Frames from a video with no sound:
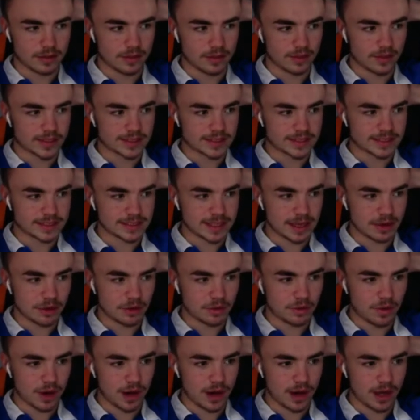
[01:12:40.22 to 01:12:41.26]
there's
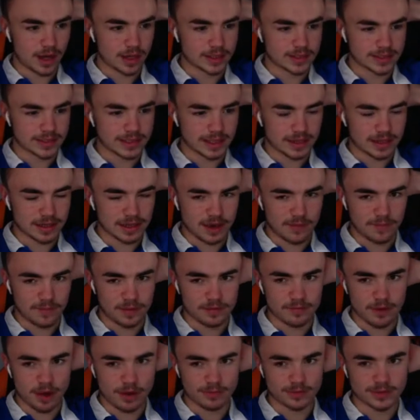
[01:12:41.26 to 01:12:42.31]
still a couple
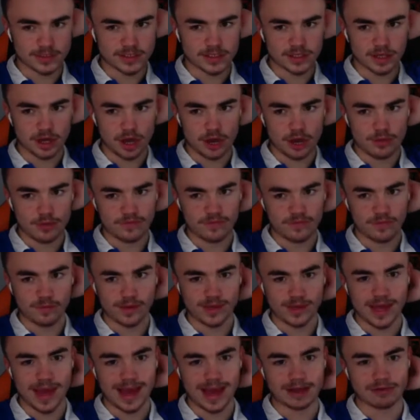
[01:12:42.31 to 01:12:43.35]
of moments to go before we
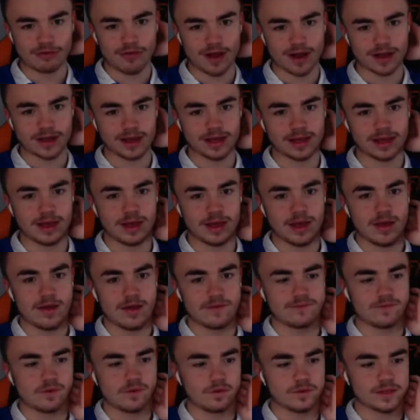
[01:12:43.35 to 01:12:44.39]
get cracking
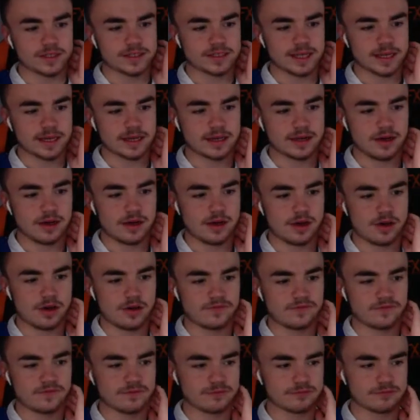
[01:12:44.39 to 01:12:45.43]
for the second
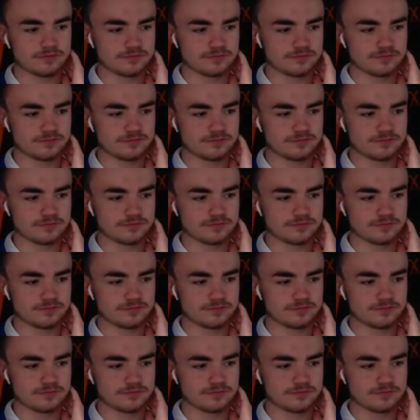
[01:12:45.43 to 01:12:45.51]
half.